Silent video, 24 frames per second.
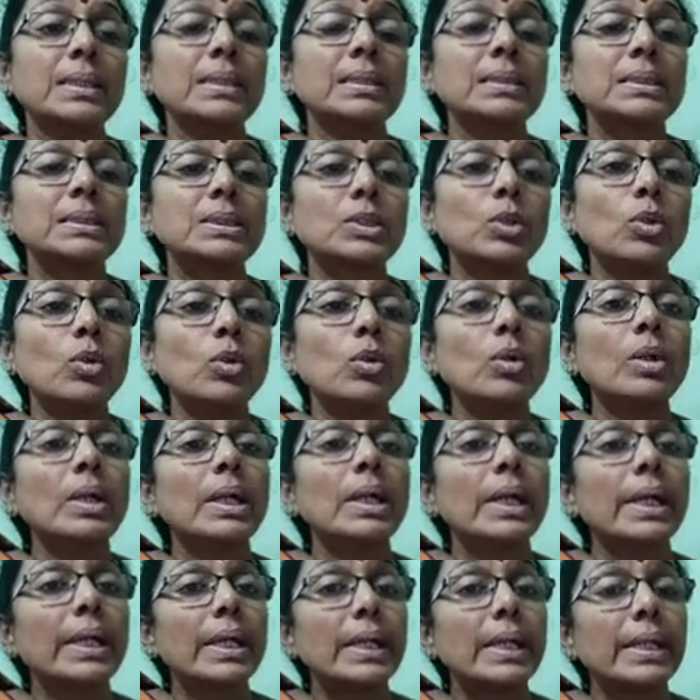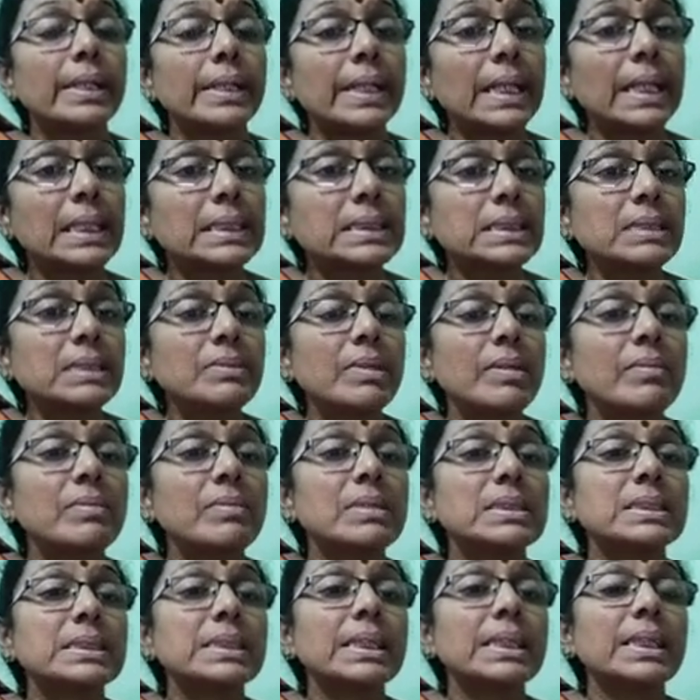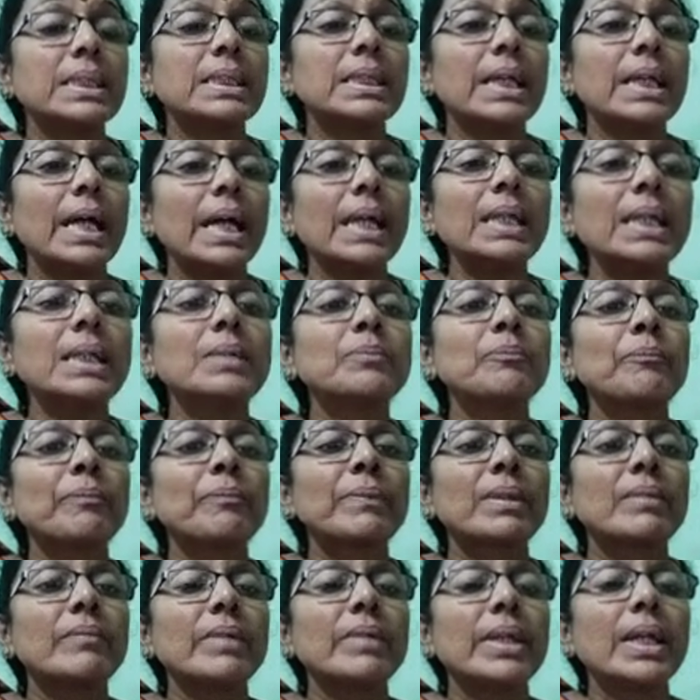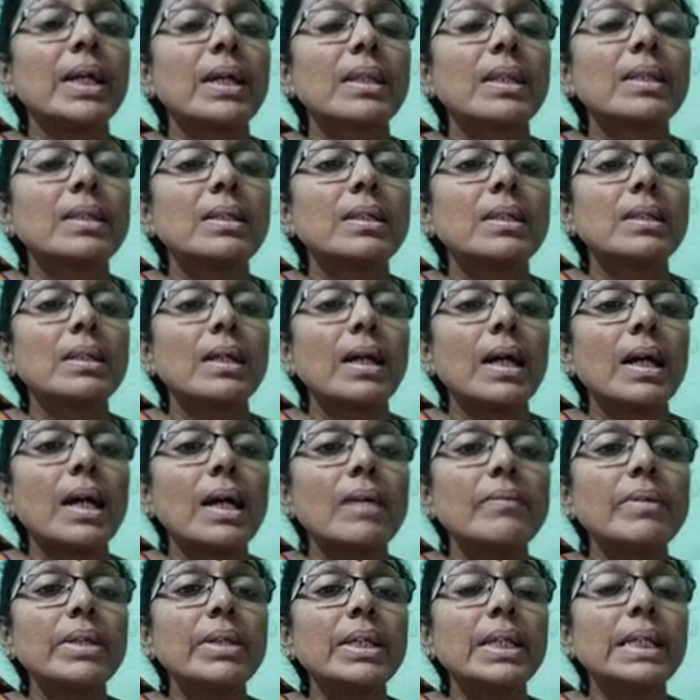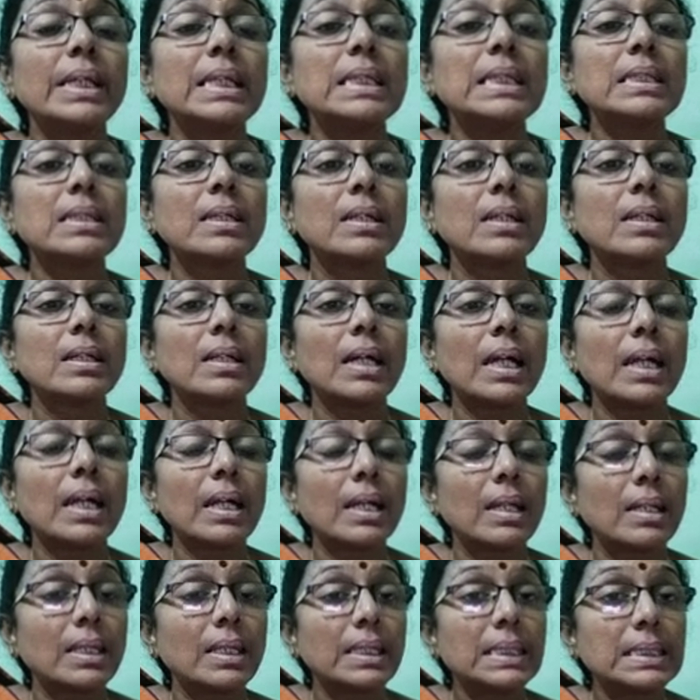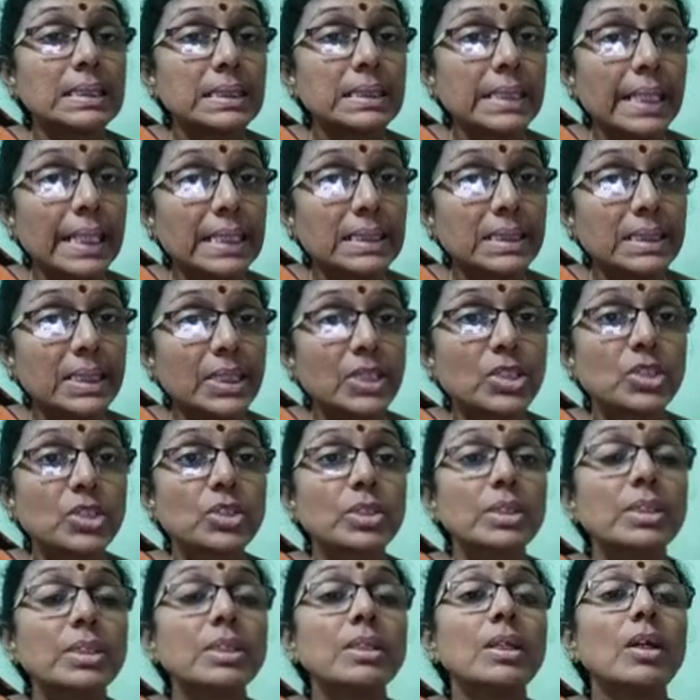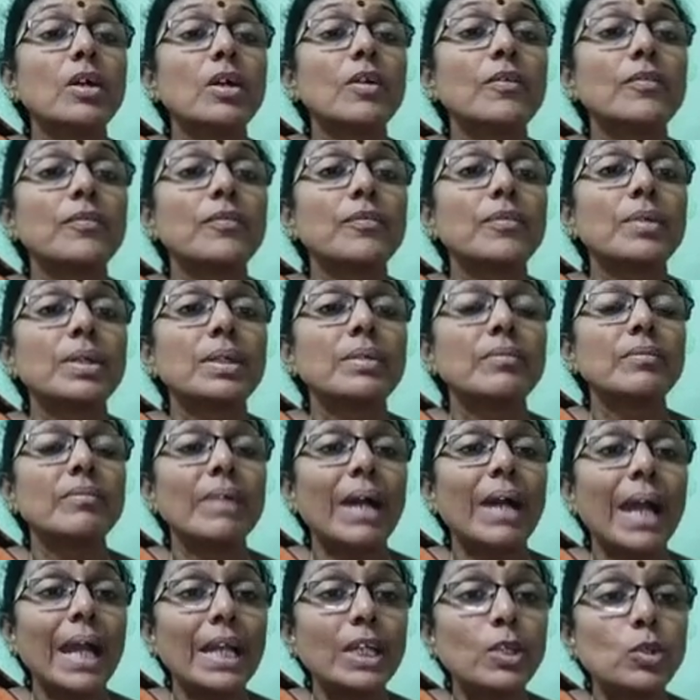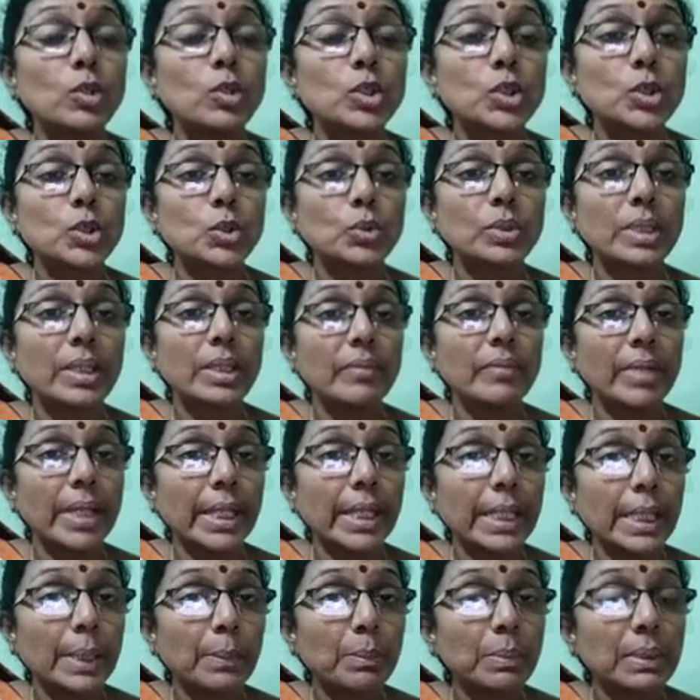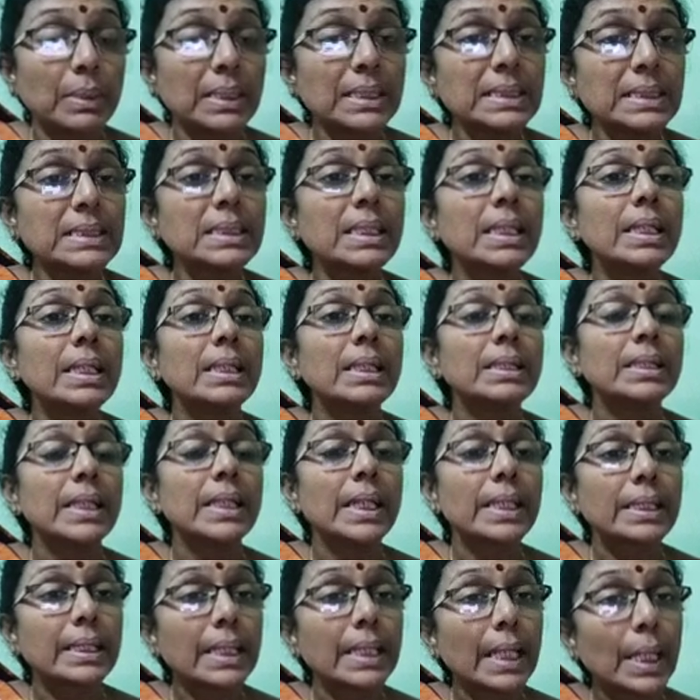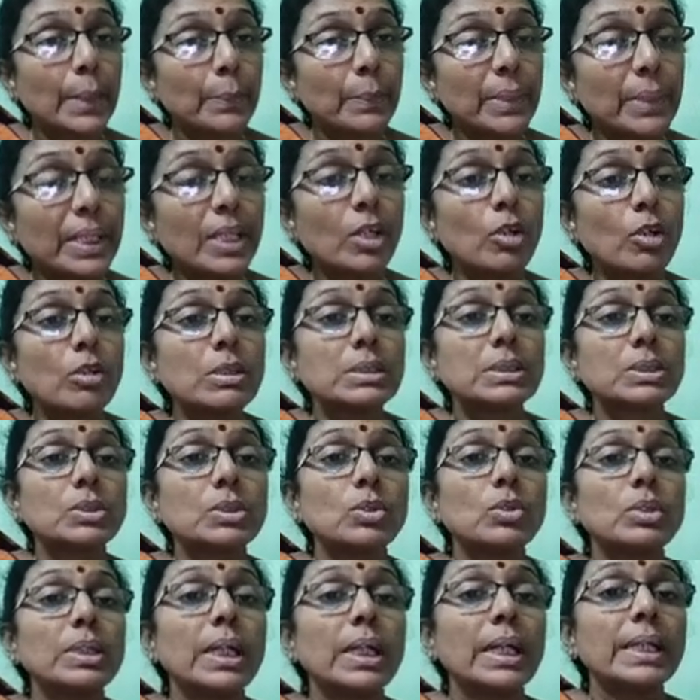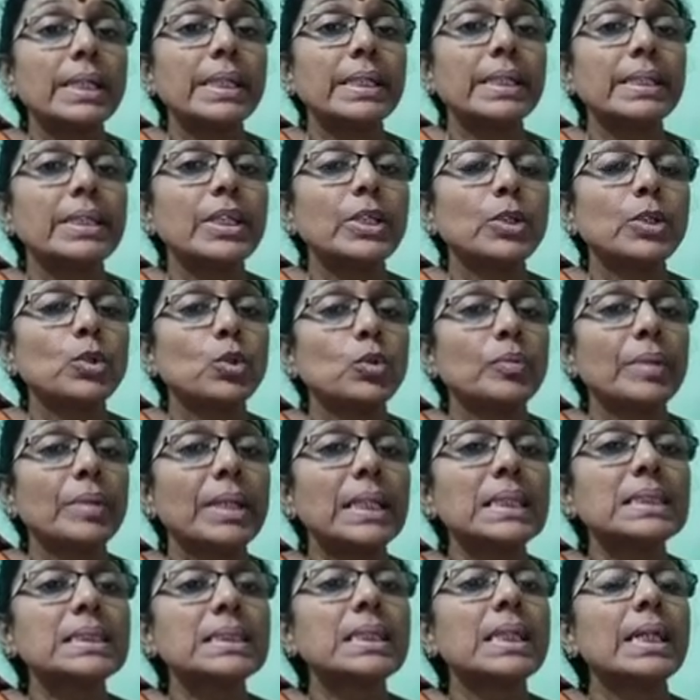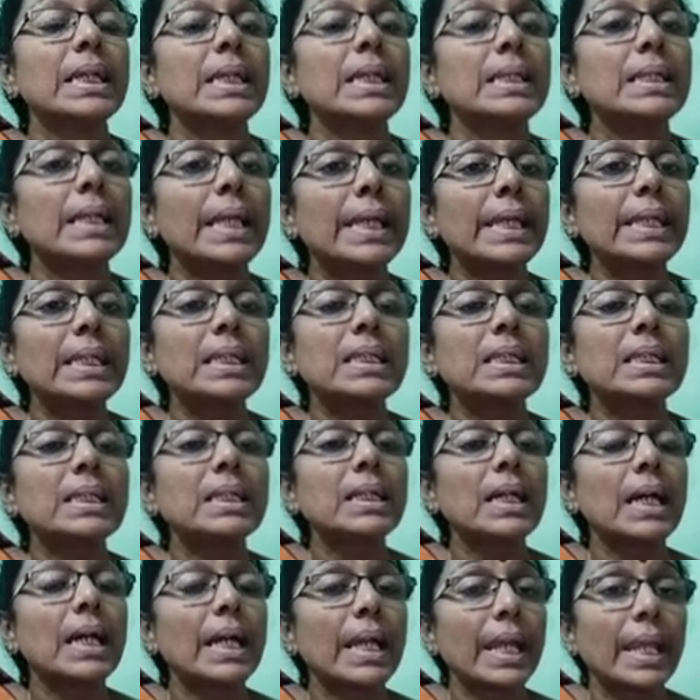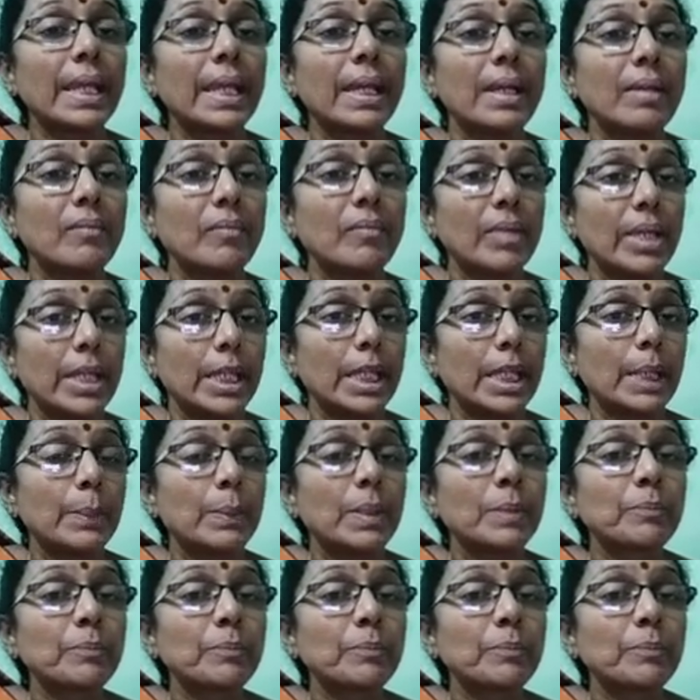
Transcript: So next we will see that we are having initialization of values to the variables. That can be also done in the two ways, like array and variable.